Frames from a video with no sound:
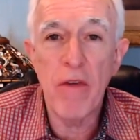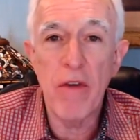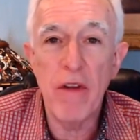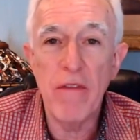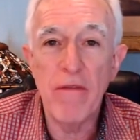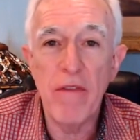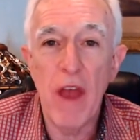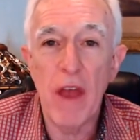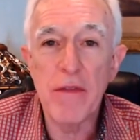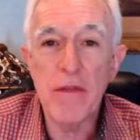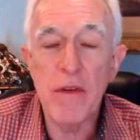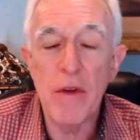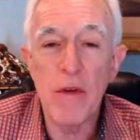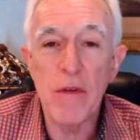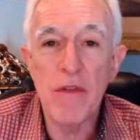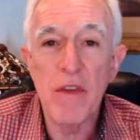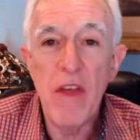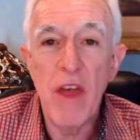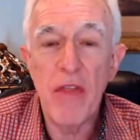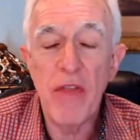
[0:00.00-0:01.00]
for
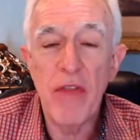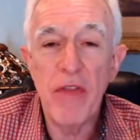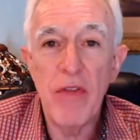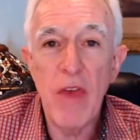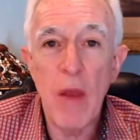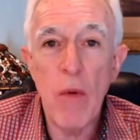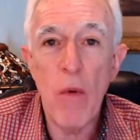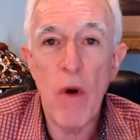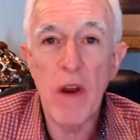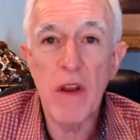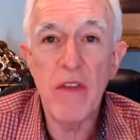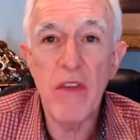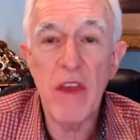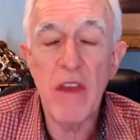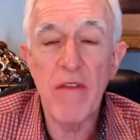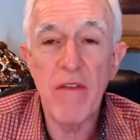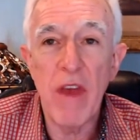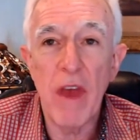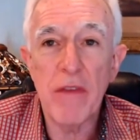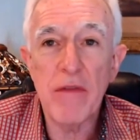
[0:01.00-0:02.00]
investors that they want the
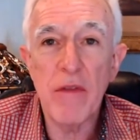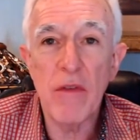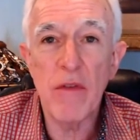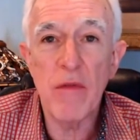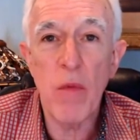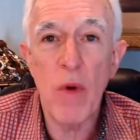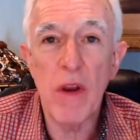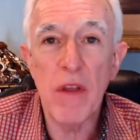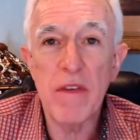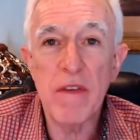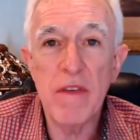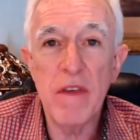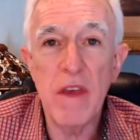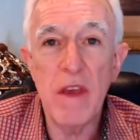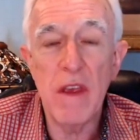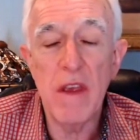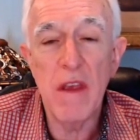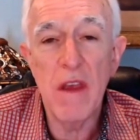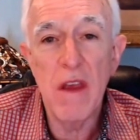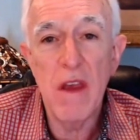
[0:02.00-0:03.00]
investors want to
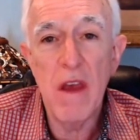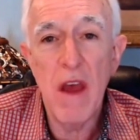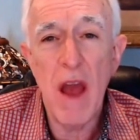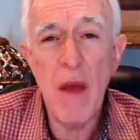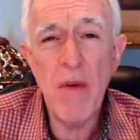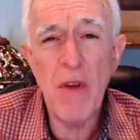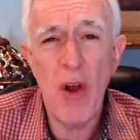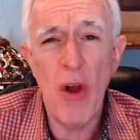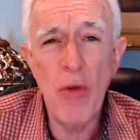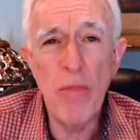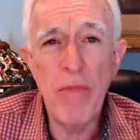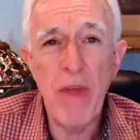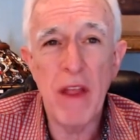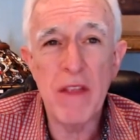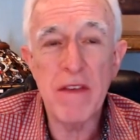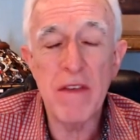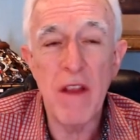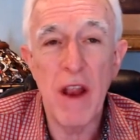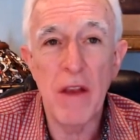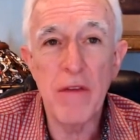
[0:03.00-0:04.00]
see. I would hope
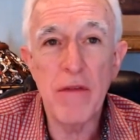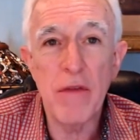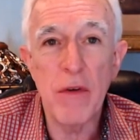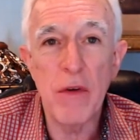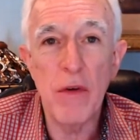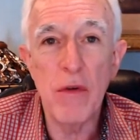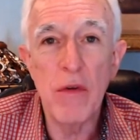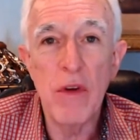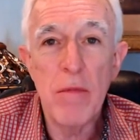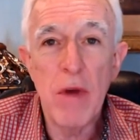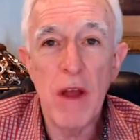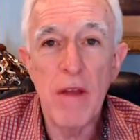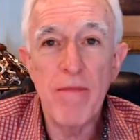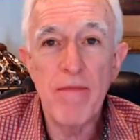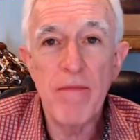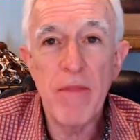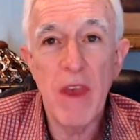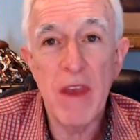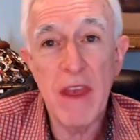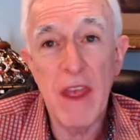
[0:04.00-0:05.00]
that's not true, but
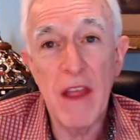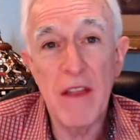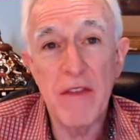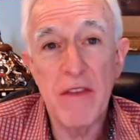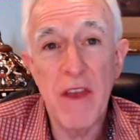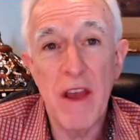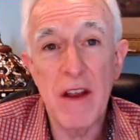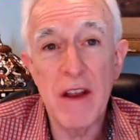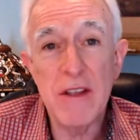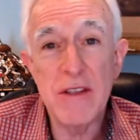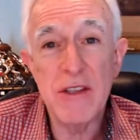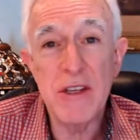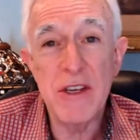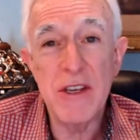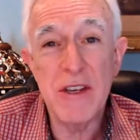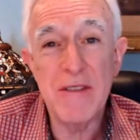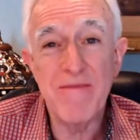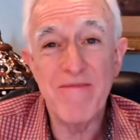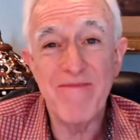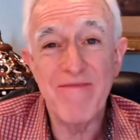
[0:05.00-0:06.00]
again, tongue in
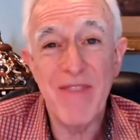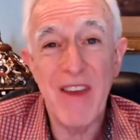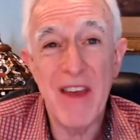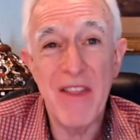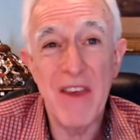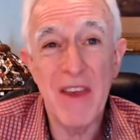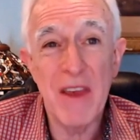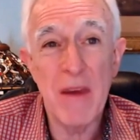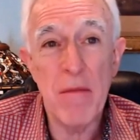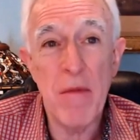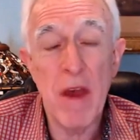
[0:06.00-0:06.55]
cheek, I think it